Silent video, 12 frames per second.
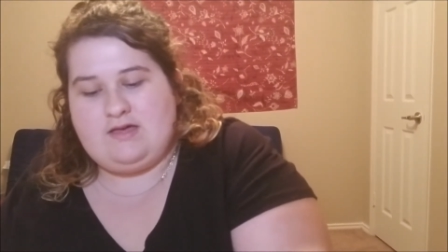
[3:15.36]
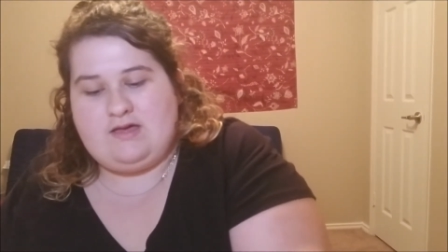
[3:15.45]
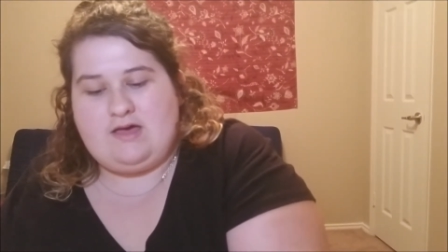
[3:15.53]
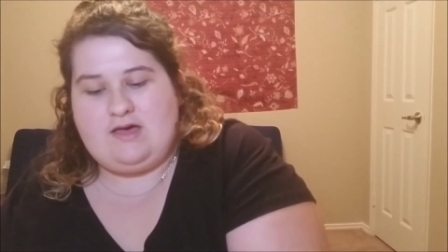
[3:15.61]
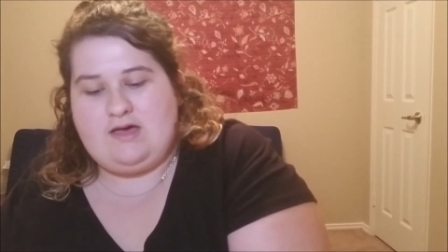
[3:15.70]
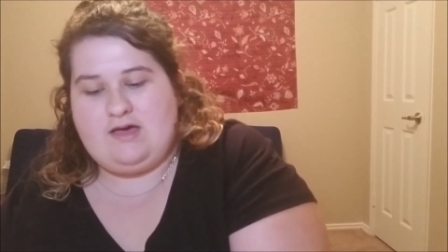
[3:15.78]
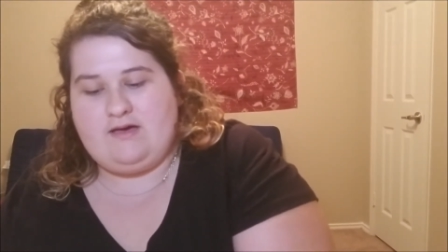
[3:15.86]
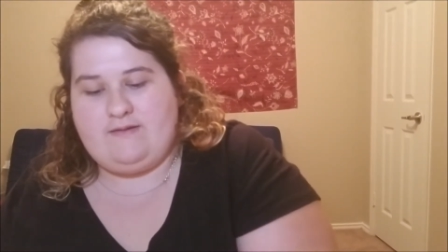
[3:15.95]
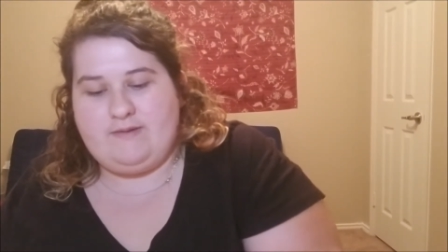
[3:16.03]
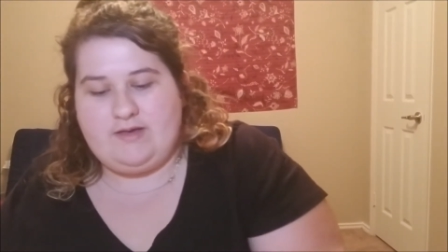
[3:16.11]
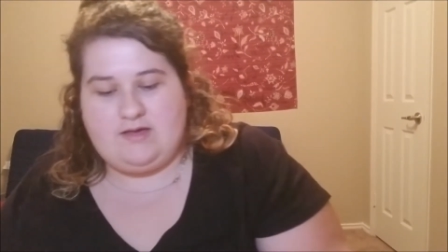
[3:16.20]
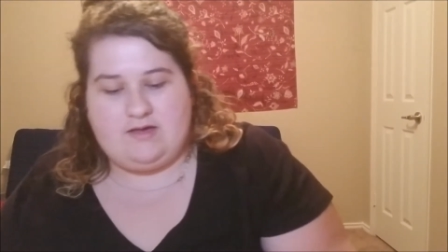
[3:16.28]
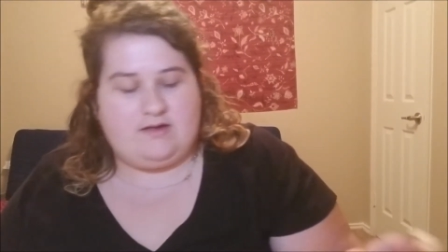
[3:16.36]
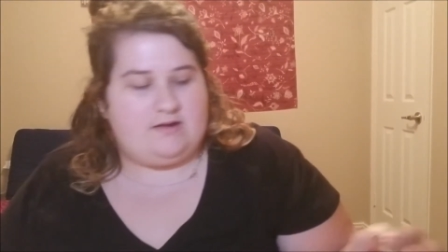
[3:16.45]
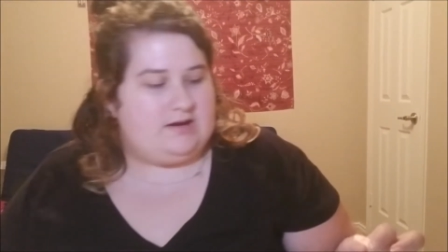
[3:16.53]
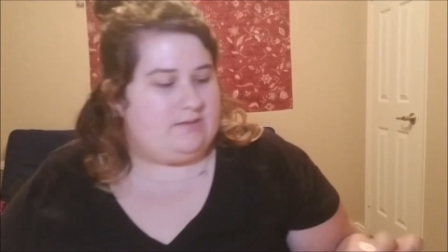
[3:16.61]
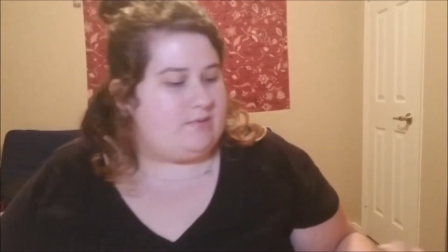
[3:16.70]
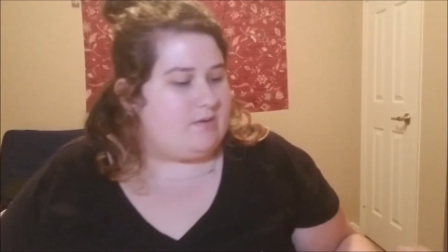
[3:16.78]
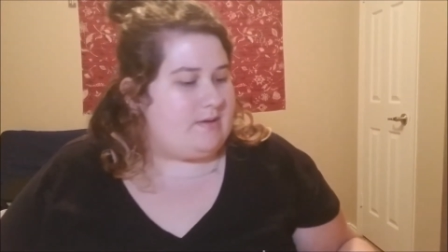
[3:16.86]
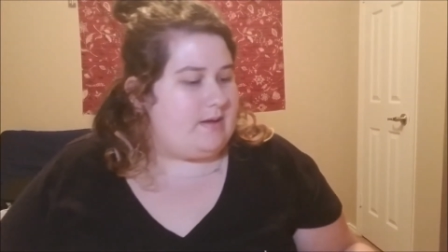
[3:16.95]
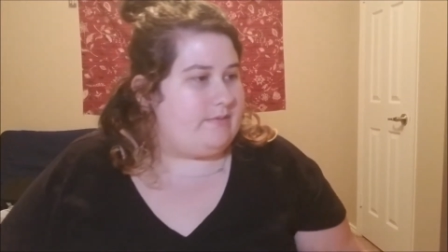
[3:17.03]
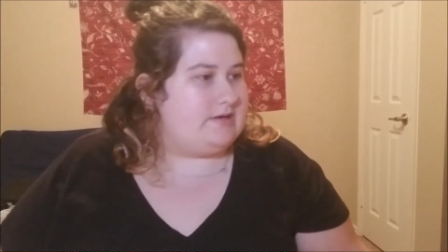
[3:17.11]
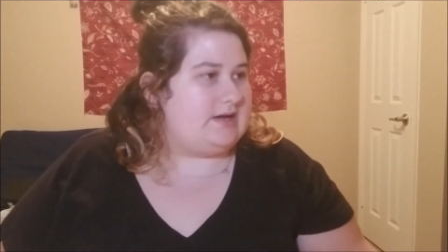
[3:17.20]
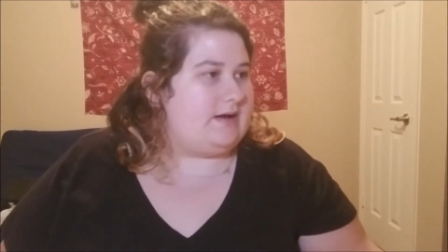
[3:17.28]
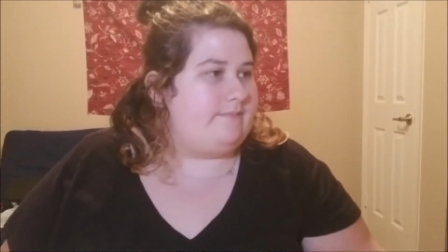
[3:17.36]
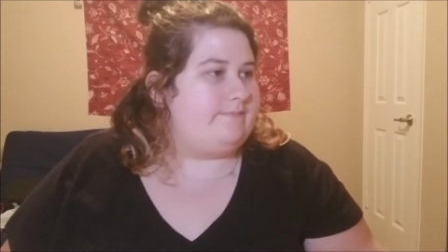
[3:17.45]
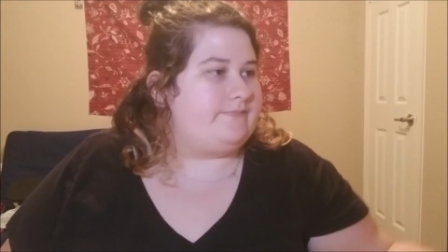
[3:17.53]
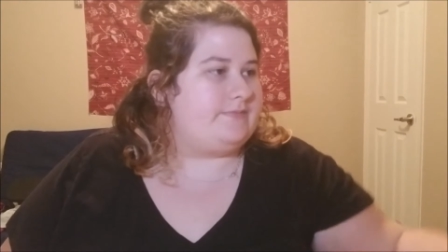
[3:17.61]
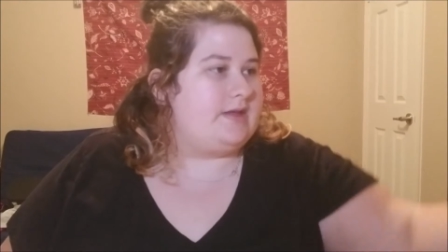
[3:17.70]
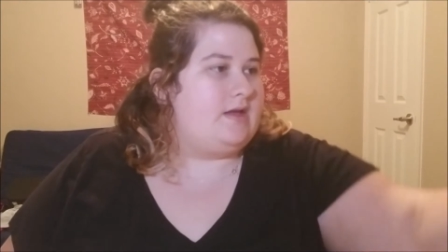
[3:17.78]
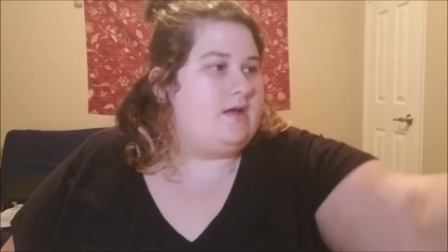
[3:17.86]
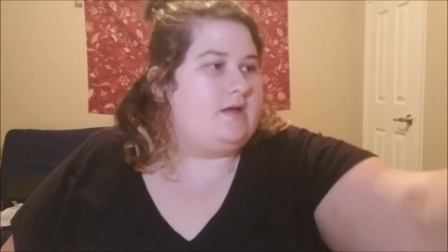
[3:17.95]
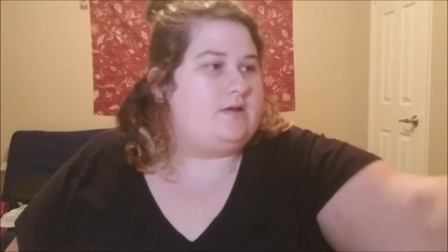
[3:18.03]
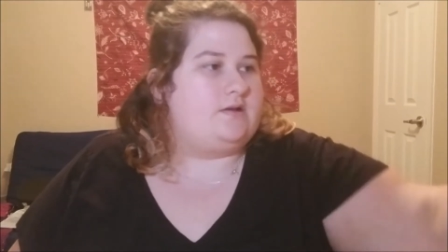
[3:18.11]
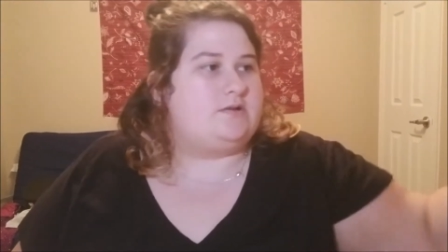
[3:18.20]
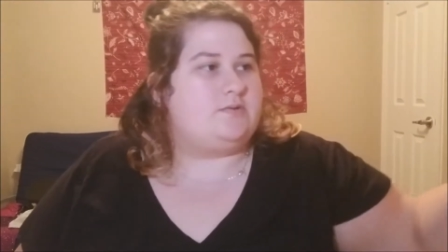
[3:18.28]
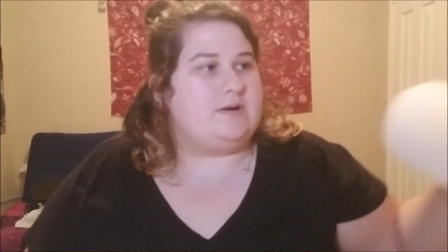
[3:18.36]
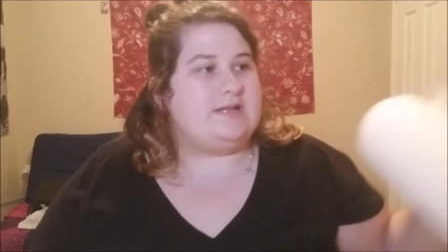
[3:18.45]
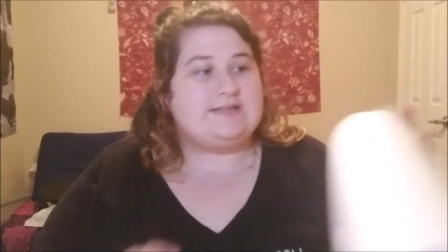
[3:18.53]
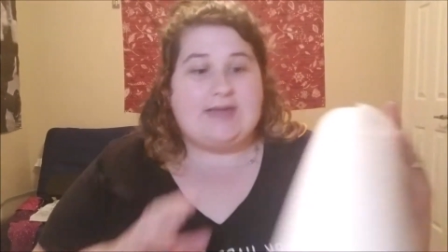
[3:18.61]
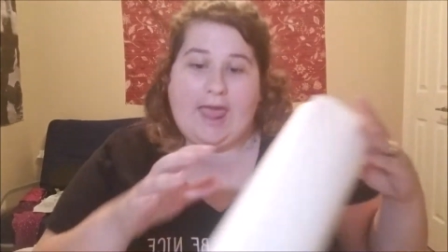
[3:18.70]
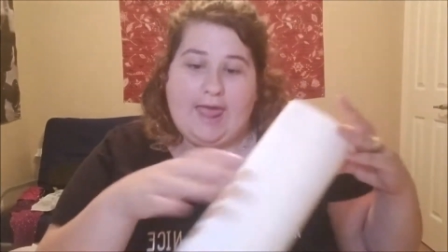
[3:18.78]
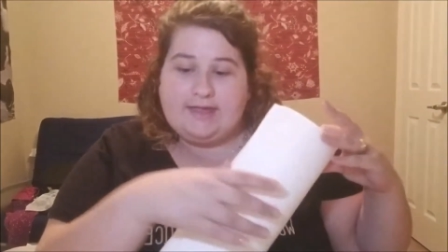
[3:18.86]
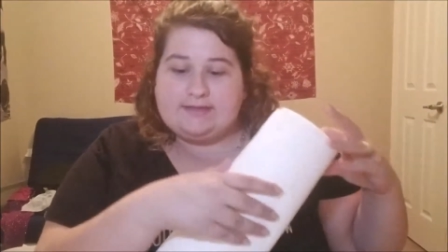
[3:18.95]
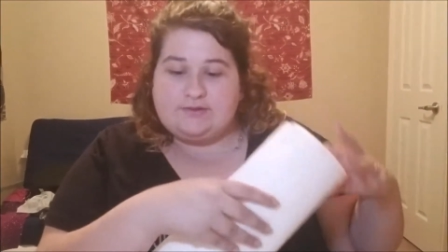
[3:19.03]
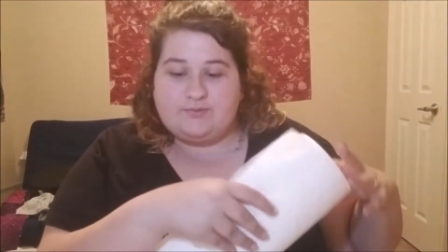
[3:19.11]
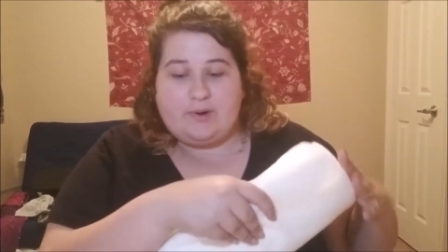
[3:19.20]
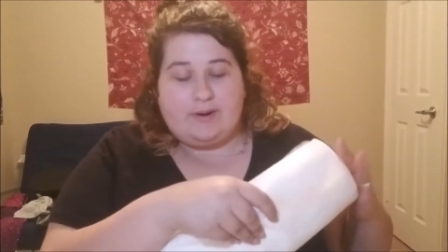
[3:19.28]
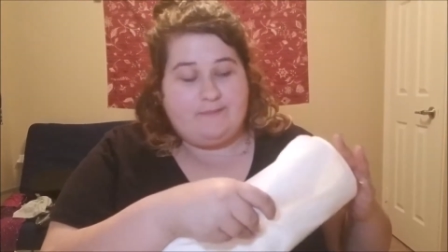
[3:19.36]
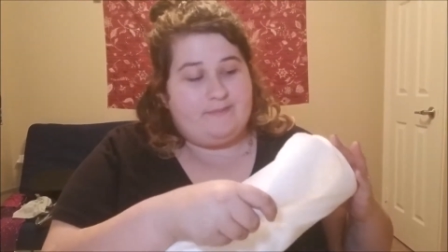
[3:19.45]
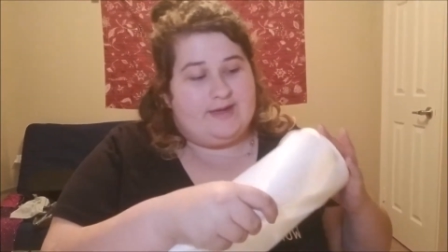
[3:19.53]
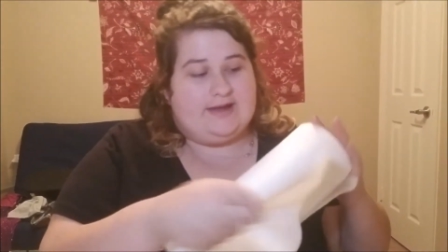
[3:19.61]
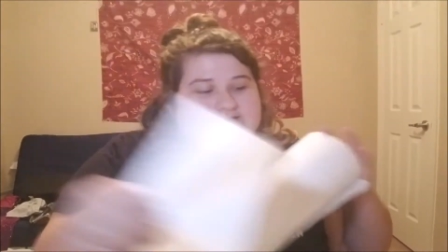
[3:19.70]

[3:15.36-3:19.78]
um, need more paper towel. 2010s were a big